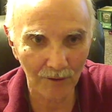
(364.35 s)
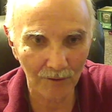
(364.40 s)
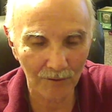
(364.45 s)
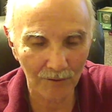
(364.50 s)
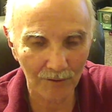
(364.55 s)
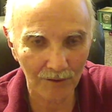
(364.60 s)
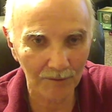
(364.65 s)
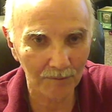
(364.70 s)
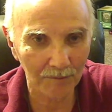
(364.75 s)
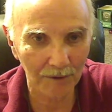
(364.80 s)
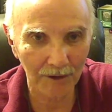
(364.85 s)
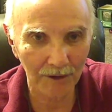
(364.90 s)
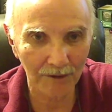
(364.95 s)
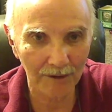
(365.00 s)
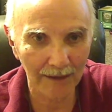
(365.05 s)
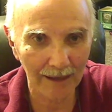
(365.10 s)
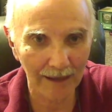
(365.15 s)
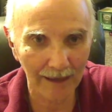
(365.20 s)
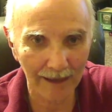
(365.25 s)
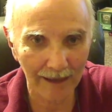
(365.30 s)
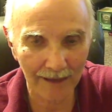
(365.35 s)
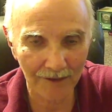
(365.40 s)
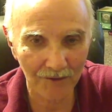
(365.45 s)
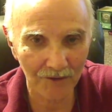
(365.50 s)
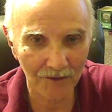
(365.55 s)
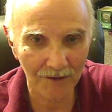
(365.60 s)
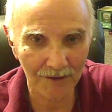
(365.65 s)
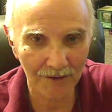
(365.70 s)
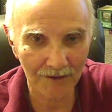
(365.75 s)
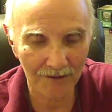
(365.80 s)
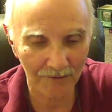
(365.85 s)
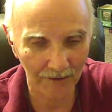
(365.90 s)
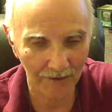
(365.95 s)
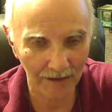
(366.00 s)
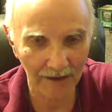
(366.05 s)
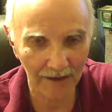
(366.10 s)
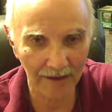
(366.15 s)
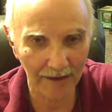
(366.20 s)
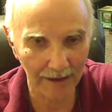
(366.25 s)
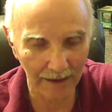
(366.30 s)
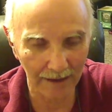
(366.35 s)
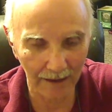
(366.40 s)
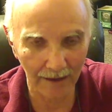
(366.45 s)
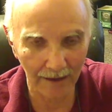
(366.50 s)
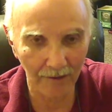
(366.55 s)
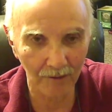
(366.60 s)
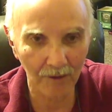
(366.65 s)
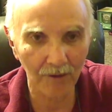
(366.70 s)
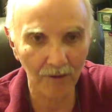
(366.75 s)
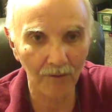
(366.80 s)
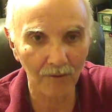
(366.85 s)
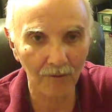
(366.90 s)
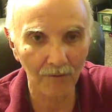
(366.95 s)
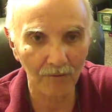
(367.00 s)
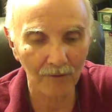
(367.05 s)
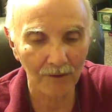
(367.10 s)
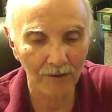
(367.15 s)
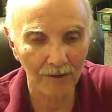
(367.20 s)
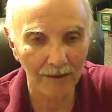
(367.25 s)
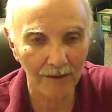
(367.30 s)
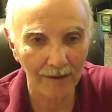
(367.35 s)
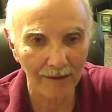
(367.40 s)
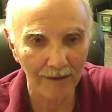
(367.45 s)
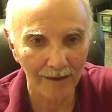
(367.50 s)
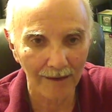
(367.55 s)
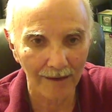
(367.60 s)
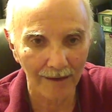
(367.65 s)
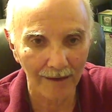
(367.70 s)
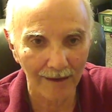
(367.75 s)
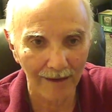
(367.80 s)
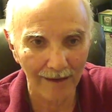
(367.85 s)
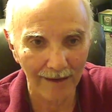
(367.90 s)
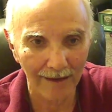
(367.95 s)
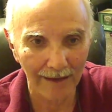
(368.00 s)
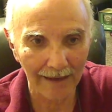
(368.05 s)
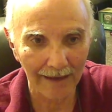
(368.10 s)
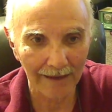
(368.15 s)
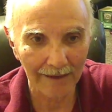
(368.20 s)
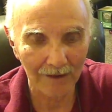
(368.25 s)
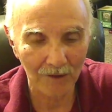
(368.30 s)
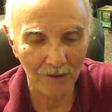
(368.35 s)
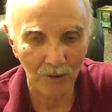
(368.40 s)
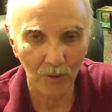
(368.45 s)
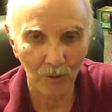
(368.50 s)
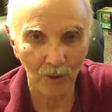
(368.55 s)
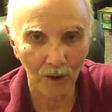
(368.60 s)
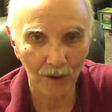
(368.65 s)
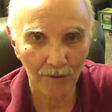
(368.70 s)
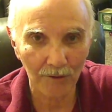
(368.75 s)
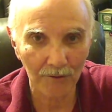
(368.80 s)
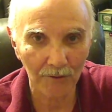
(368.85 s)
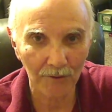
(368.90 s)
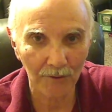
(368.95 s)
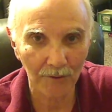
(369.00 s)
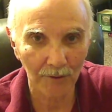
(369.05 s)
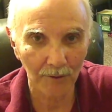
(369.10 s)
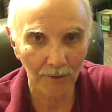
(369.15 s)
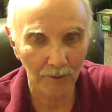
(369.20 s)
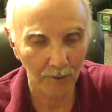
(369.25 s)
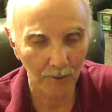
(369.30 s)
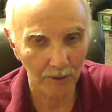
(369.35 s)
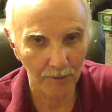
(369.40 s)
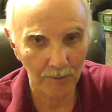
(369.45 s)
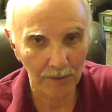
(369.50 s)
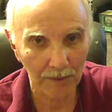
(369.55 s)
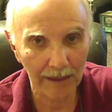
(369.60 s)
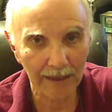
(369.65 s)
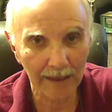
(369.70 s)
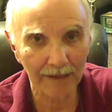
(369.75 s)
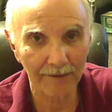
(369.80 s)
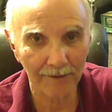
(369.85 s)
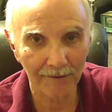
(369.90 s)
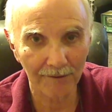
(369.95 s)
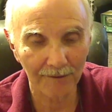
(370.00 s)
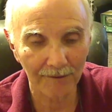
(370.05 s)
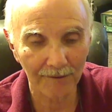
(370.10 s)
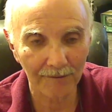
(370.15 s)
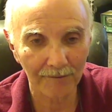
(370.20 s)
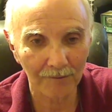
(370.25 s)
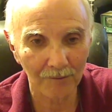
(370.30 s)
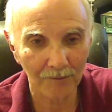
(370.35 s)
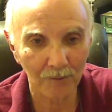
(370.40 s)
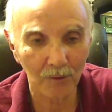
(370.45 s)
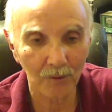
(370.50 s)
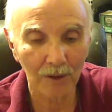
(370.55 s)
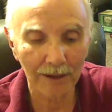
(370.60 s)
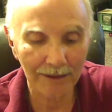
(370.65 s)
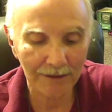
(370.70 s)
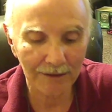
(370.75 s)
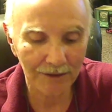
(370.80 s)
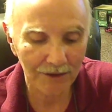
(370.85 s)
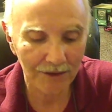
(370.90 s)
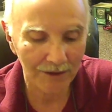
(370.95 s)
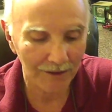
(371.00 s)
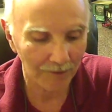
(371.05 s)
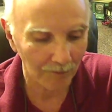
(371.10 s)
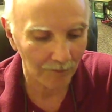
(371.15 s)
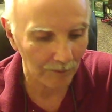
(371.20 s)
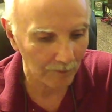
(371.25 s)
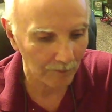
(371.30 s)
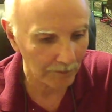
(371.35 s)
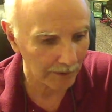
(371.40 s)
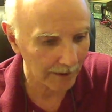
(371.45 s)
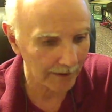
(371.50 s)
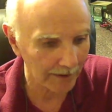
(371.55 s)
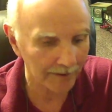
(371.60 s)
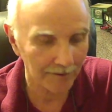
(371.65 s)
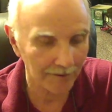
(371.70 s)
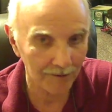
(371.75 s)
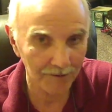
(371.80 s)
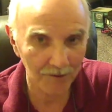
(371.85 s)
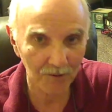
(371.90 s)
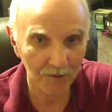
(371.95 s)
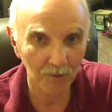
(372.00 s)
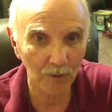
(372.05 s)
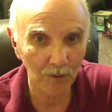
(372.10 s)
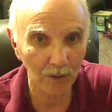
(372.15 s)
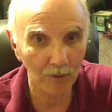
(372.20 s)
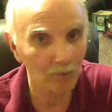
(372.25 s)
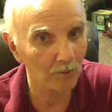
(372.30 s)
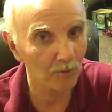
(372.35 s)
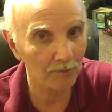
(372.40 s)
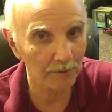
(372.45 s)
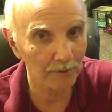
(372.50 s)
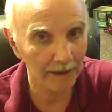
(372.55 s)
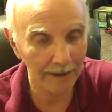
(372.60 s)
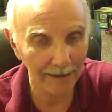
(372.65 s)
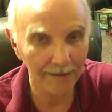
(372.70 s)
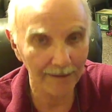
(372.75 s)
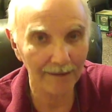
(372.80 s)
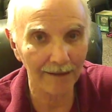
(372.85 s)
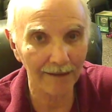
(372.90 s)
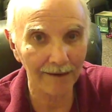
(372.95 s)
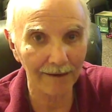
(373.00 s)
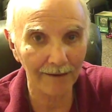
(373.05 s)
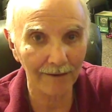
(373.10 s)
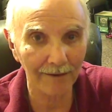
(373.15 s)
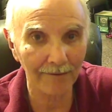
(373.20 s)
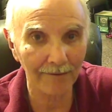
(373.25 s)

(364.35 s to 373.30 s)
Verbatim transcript: communications, very local and to work through a repeater, which the repeaters won't be there